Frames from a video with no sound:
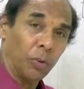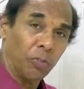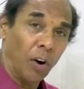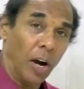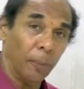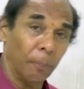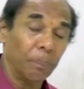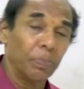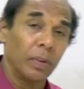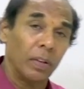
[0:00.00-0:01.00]
form,
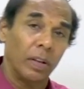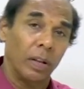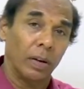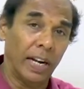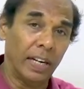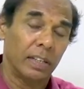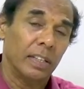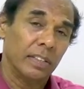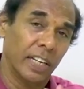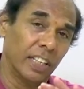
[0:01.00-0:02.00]
right?
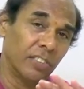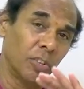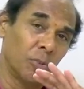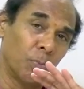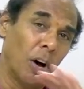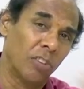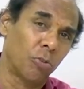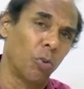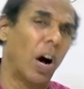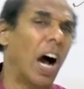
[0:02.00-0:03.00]
Sentence is
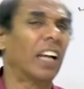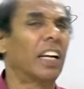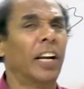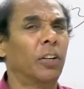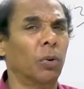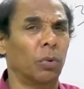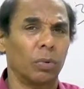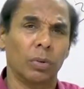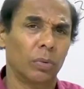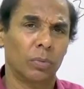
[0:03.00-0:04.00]
positive or negative,
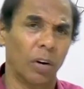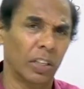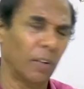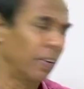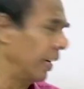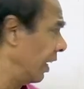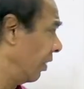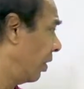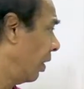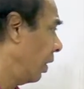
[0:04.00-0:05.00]
whatever it
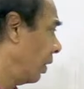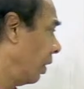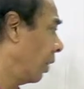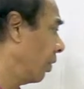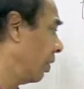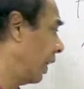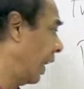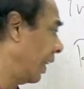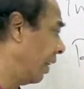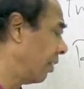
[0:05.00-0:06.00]
is. The question tag
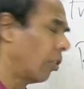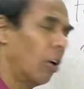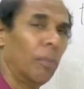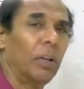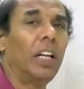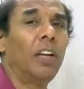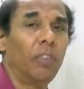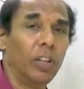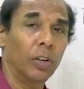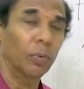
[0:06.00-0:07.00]
is commonly will
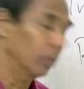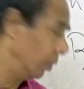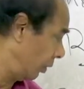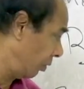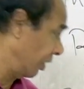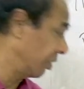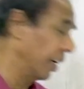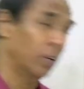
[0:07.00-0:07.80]
you. First one.